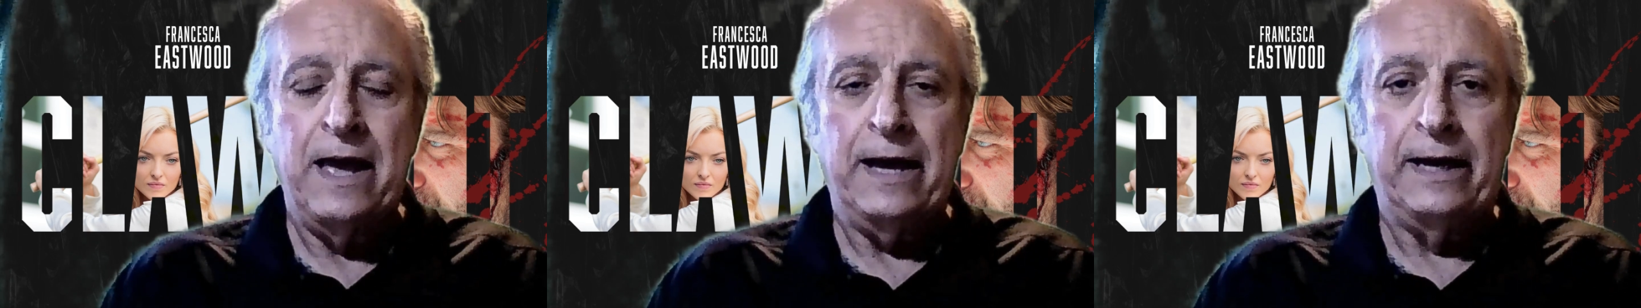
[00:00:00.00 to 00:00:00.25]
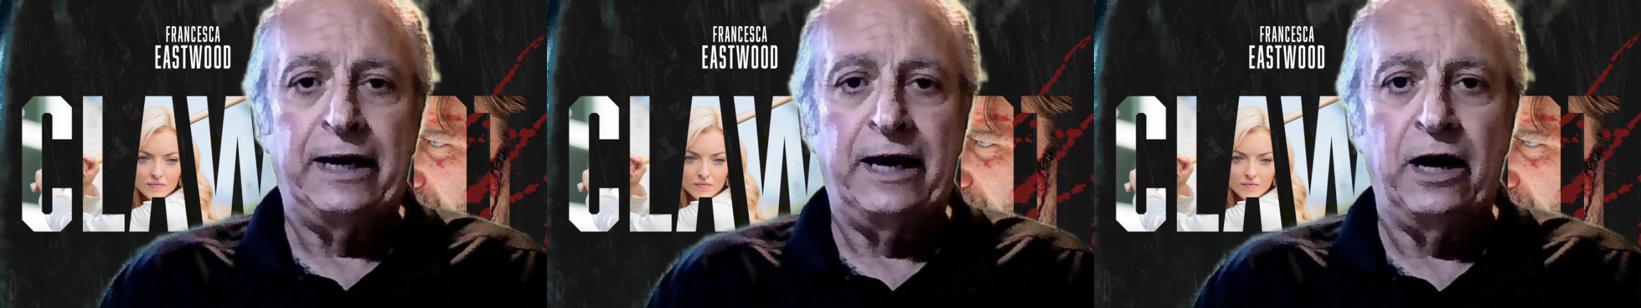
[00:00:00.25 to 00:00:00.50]

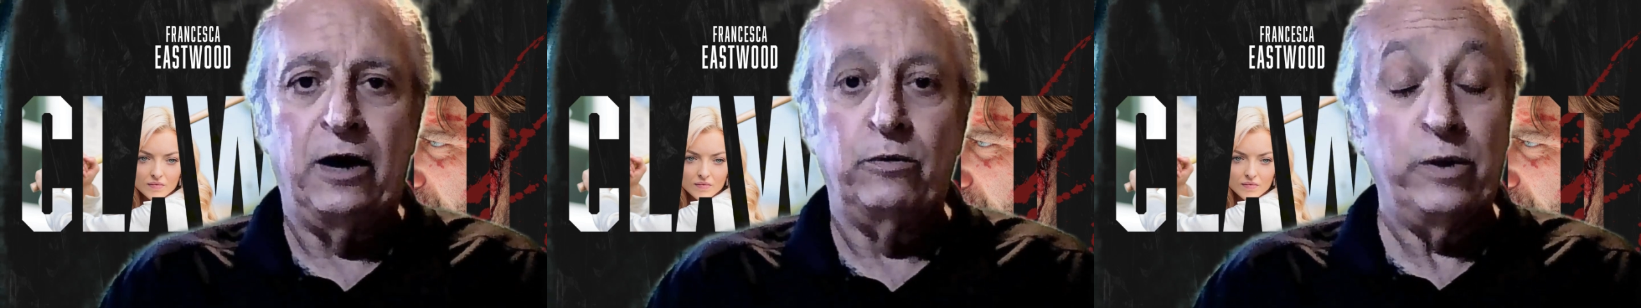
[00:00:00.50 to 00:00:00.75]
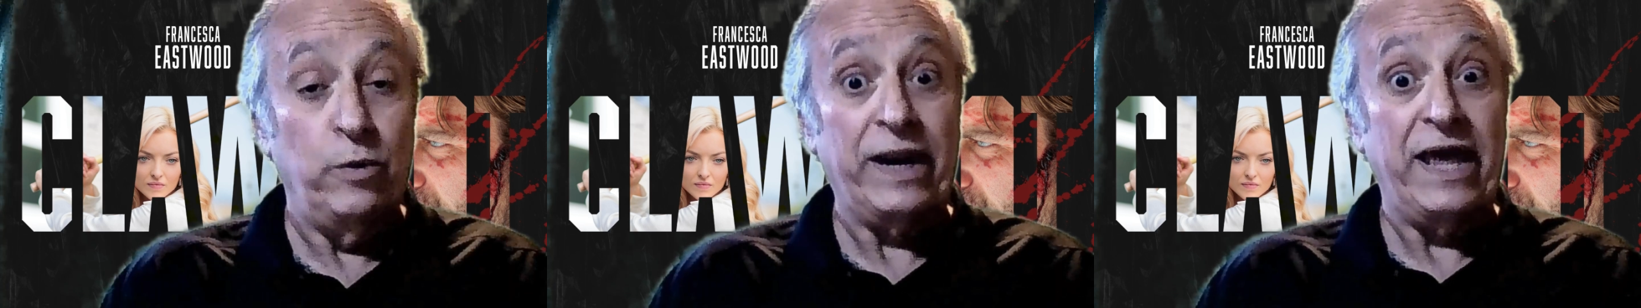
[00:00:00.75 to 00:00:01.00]

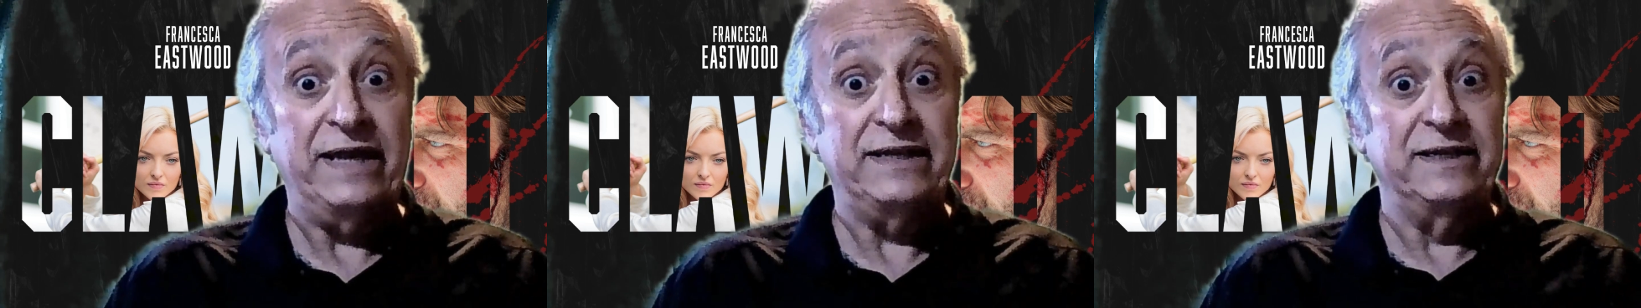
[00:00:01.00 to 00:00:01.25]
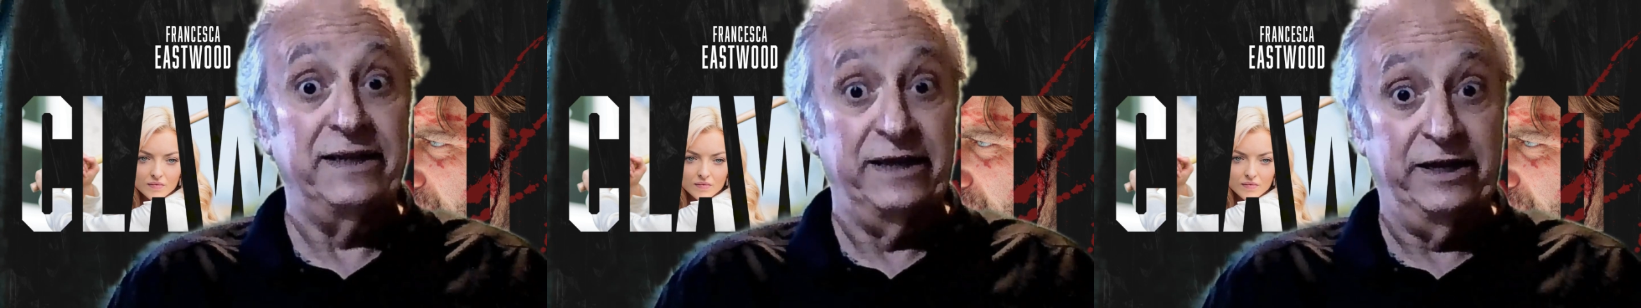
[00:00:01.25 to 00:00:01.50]
Speaker 1: We went ahead
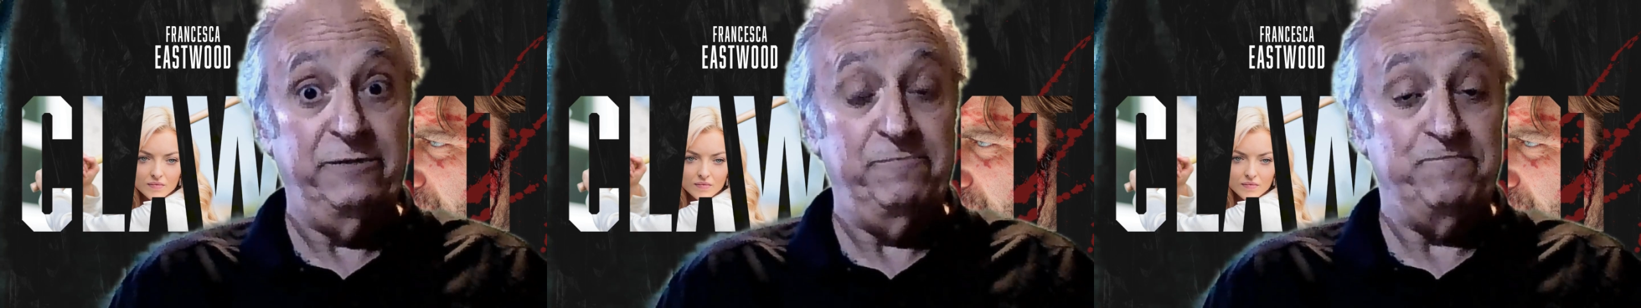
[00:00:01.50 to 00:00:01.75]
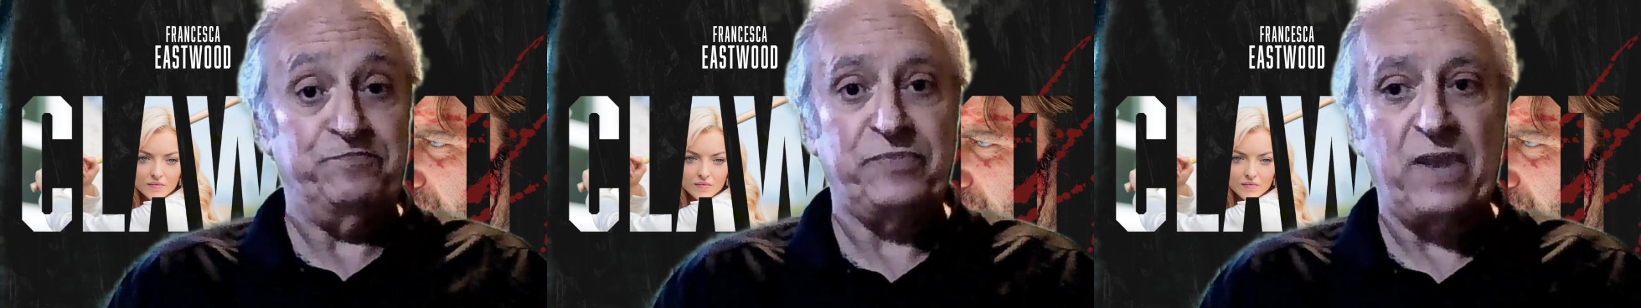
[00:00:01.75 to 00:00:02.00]
and did it,
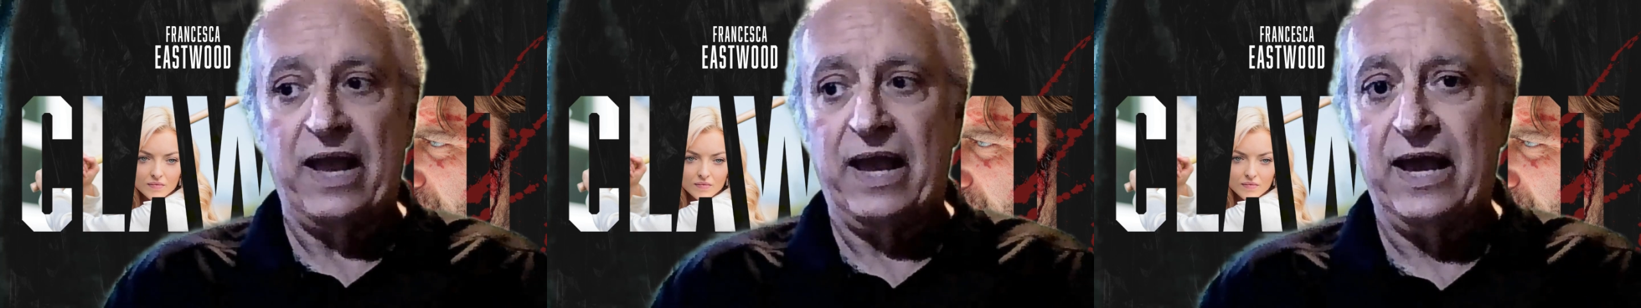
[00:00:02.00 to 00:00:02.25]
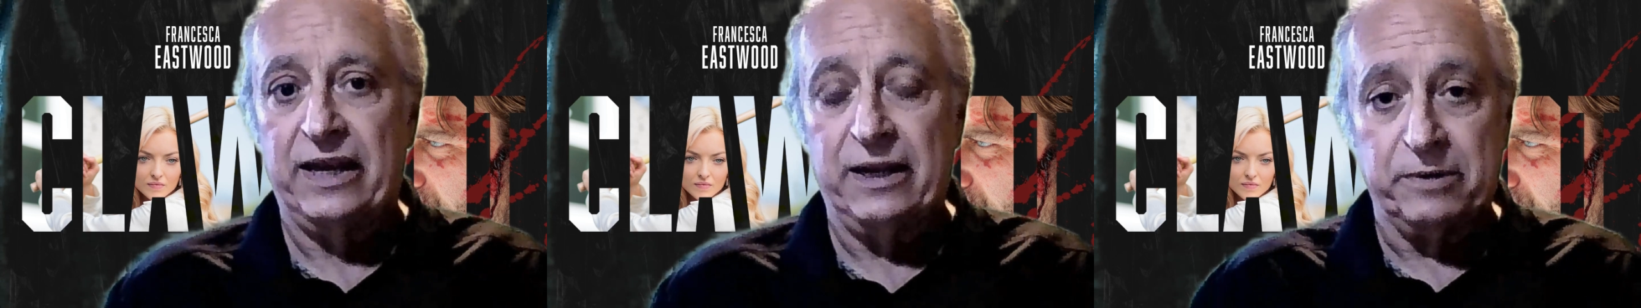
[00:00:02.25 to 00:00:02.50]

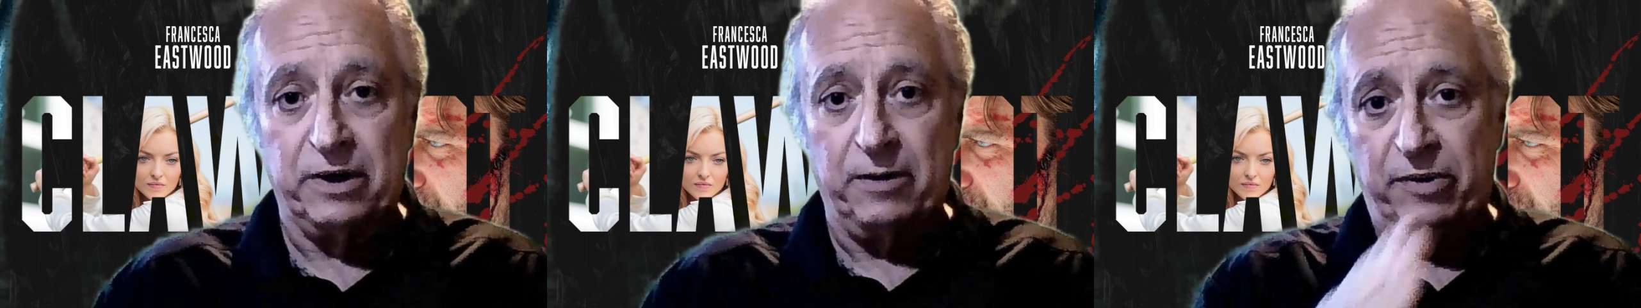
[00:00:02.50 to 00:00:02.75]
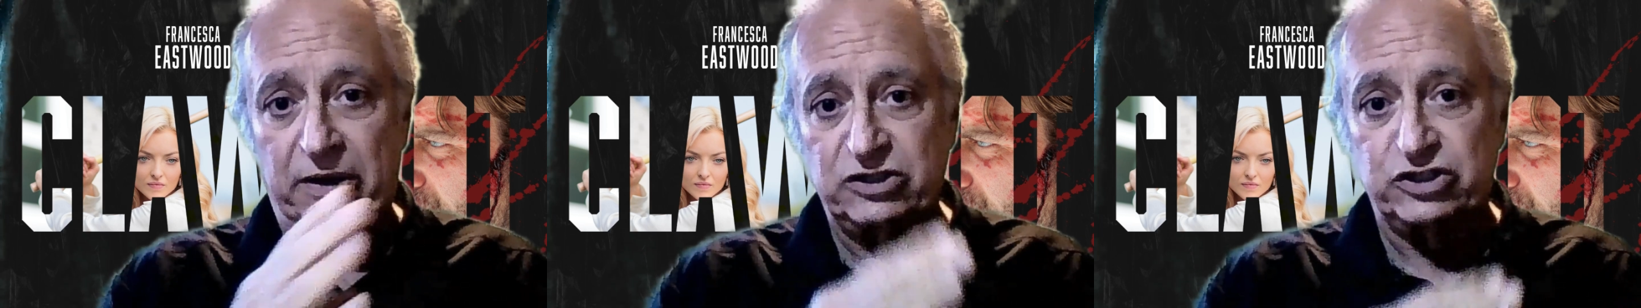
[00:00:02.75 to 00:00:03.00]
and I'm going to
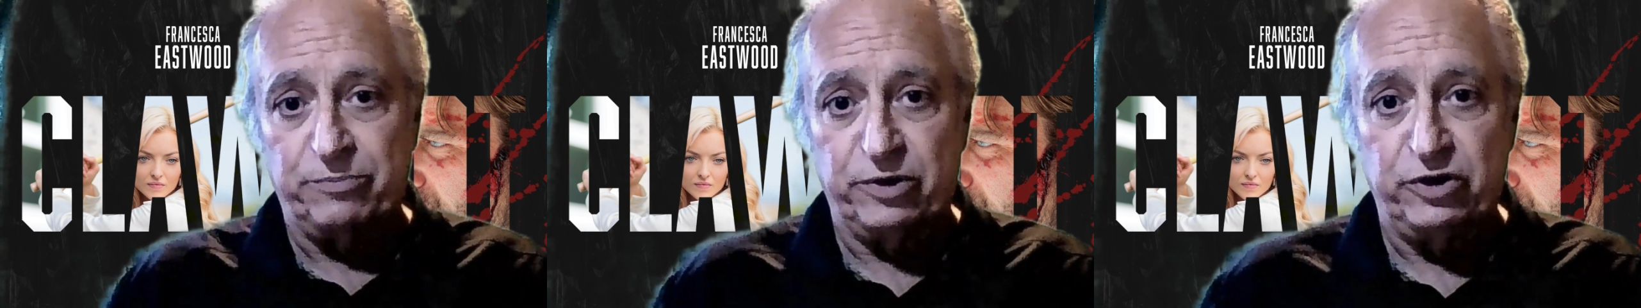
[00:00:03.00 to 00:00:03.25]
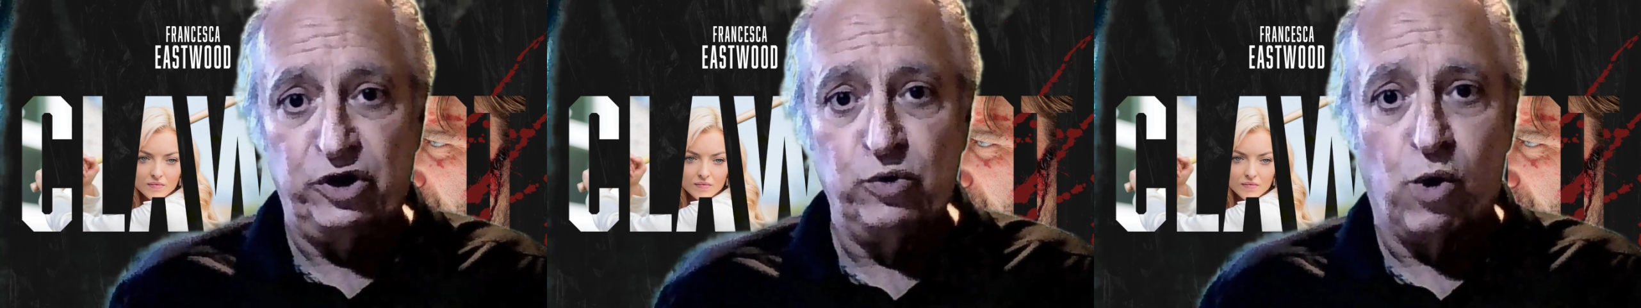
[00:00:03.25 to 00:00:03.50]
punch up a
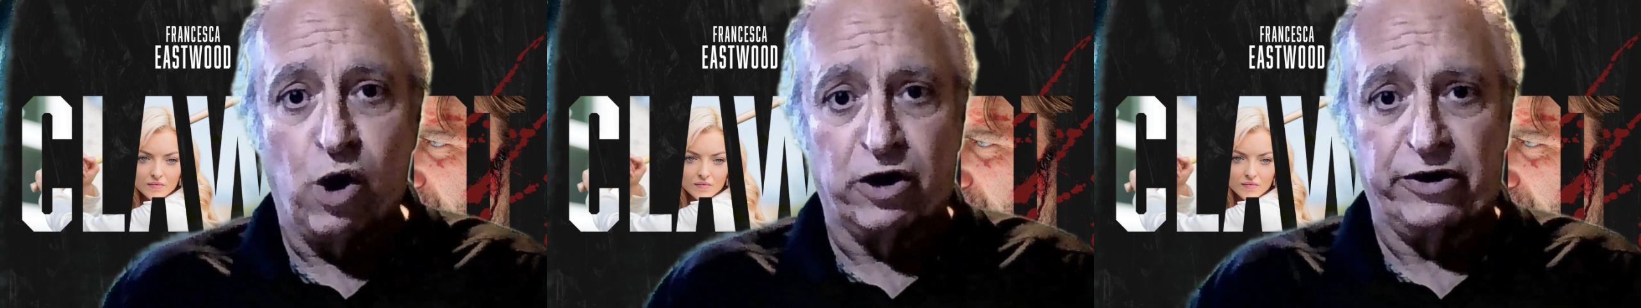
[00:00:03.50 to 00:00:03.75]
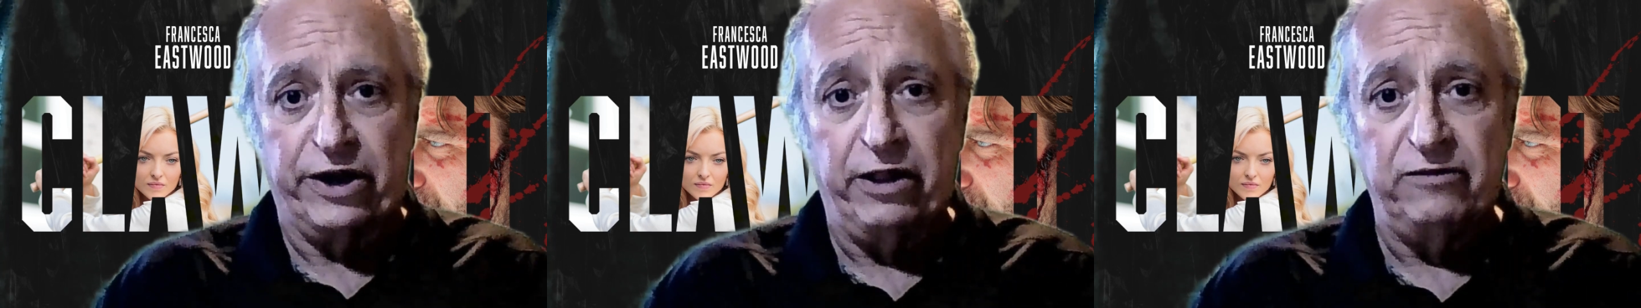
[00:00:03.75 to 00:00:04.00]

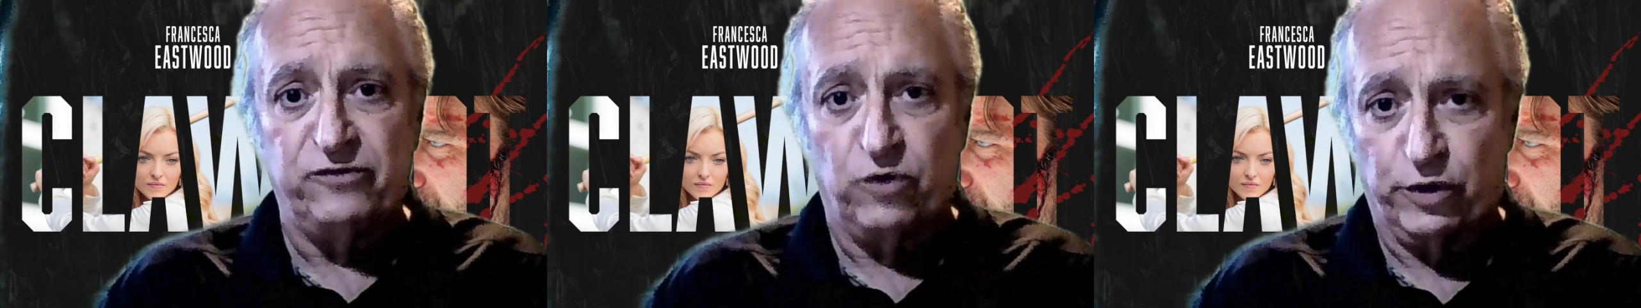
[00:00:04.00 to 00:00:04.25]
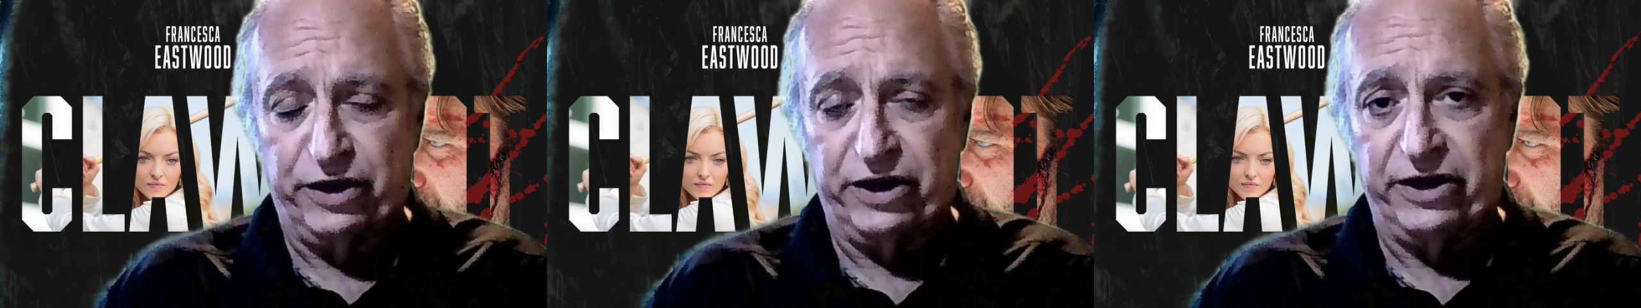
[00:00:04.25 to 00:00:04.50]
URL
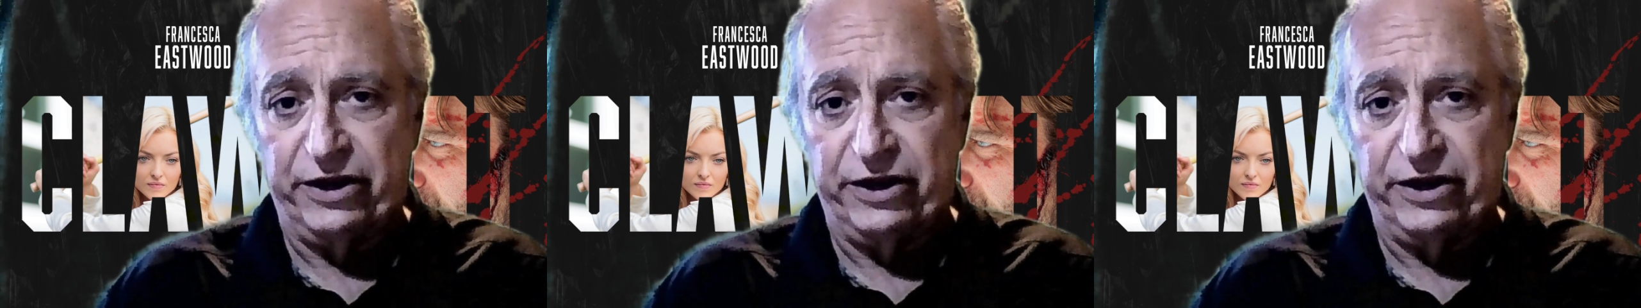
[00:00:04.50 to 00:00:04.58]
for you